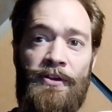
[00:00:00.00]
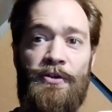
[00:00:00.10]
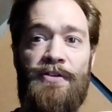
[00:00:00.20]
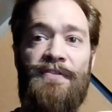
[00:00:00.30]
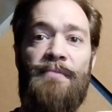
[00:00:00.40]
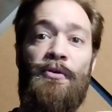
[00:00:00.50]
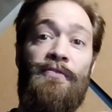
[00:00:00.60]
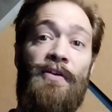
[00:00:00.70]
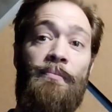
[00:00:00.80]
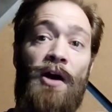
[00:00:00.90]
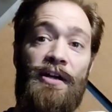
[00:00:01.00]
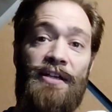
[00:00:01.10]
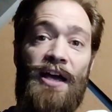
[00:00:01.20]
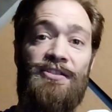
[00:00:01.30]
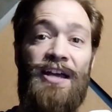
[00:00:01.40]
There you can find both of our
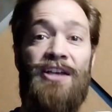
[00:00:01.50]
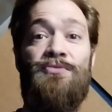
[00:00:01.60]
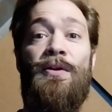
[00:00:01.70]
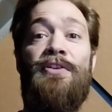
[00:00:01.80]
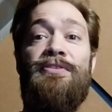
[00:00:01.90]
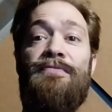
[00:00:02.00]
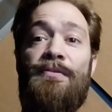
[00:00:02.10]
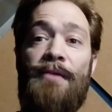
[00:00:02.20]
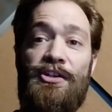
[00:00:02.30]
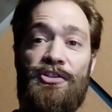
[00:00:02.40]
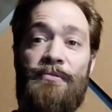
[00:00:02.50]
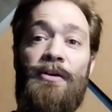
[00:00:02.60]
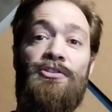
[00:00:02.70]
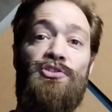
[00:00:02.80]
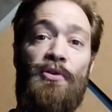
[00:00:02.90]
podcasts as well as information
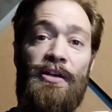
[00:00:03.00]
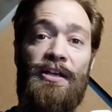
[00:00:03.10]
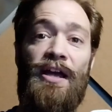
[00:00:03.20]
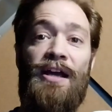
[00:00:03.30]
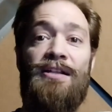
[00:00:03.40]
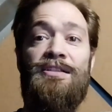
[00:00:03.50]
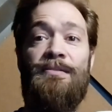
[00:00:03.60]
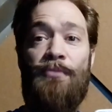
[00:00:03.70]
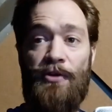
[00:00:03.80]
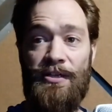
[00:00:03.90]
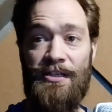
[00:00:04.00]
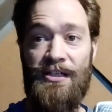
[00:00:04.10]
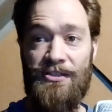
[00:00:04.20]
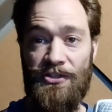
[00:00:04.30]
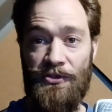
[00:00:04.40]
about joining and supporting the
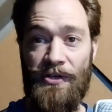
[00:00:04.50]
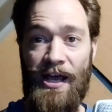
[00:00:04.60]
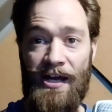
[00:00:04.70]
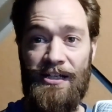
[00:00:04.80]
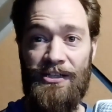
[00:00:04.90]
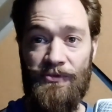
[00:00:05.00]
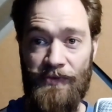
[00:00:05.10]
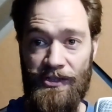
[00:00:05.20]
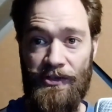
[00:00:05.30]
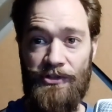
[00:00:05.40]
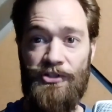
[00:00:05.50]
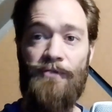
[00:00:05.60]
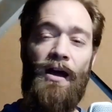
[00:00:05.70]
Institute and its research.